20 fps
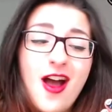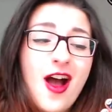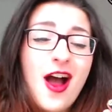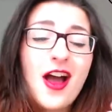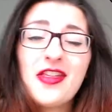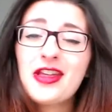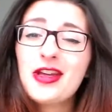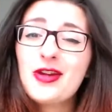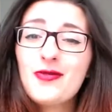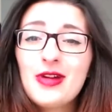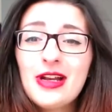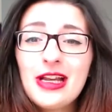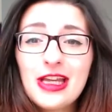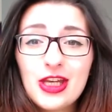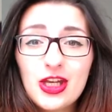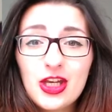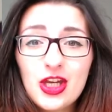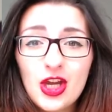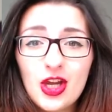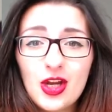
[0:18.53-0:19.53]
I think are really
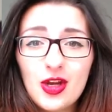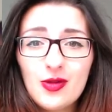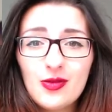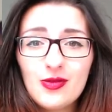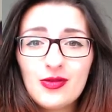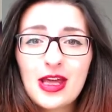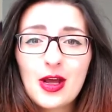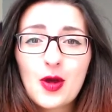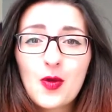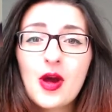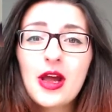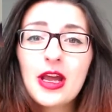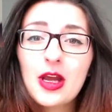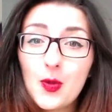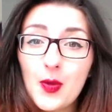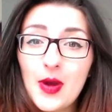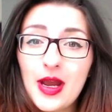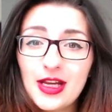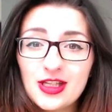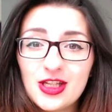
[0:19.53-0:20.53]
cute. They're quite
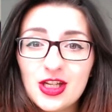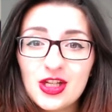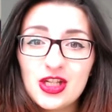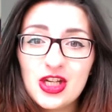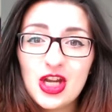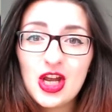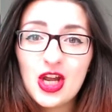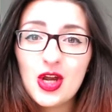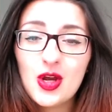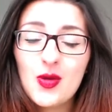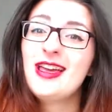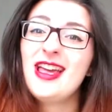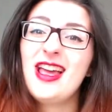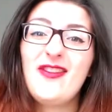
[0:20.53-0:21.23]
quick to do.